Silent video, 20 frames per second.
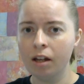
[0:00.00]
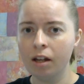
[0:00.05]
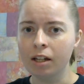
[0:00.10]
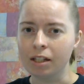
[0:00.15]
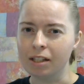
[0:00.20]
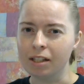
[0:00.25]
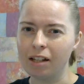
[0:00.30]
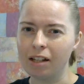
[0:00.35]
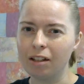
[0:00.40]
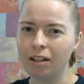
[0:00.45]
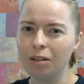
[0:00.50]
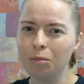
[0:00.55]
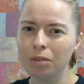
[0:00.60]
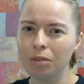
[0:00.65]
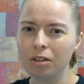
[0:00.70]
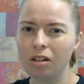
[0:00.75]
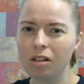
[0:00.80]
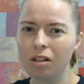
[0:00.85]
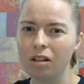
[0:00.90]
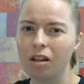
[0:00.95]
selling
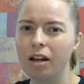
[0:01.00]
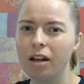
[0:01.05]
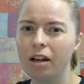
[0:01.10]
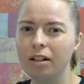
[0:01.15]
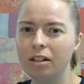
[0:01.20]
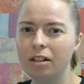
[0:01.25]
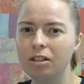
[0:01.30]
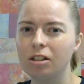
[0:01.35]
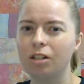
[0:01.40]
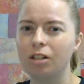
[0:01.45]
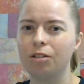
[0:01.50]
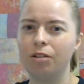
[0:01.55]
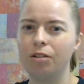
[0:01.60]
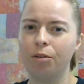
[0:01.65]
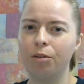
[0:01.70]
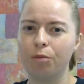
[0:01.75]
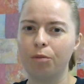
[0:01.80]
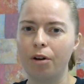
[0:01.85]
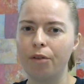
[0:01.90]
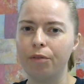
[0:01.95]
books online to generate
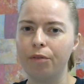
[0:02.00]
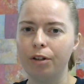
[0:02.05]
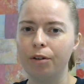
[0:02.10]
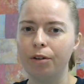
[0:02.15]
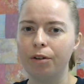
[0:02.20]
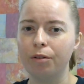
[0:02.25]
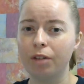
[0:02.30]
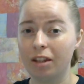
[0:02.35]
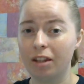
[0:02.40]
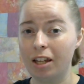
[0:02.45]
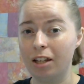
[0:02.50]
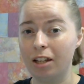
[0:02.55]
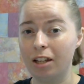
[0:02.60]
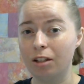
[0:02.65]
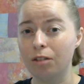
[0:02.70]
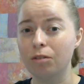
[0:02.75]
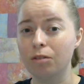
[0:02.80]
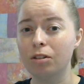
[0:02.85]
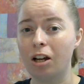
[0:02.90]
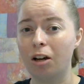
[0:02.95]
revenue that they
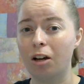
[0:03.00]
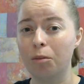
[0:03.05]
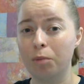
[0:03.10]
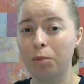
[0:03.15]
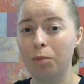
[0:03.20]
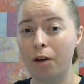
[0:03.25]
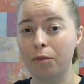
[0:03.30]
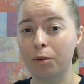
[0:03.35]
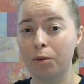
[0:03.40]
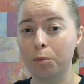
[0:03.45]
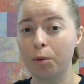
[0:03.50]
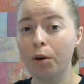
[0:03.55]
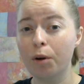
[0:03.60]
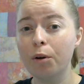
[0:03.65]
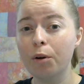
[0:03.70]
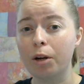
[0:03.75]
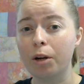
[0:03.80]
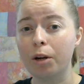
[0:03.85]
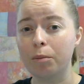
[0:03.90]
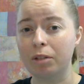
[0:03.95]
use to help cover
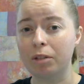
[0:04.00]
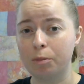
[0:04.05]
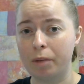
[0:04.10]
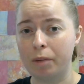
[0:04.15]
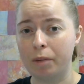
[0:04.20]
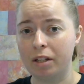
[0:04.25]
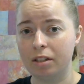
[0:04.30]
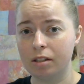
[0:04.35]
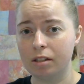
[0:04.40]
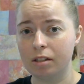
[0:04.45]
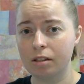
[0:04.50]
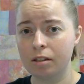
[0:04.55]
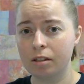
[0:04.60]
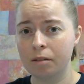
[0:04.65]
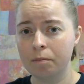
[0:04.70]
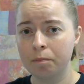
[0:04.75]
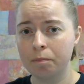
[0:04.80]
program expenses.